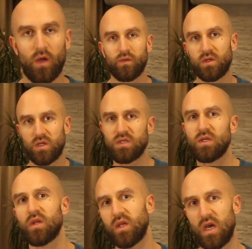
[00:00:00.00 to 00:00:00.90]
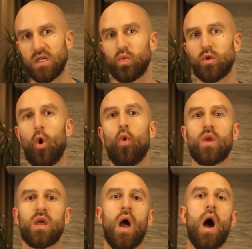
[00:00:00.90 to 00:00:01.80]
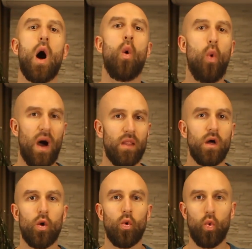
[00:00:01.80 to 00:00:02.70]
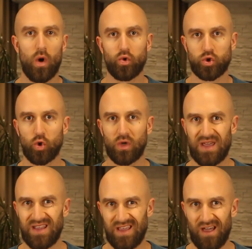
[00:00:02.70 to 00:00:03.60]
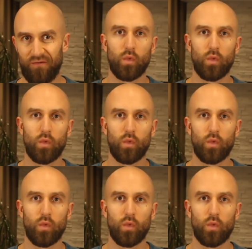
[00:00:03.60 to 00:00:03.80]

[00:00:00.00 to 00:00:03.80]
This isn't the case with owning a one world stock ETF,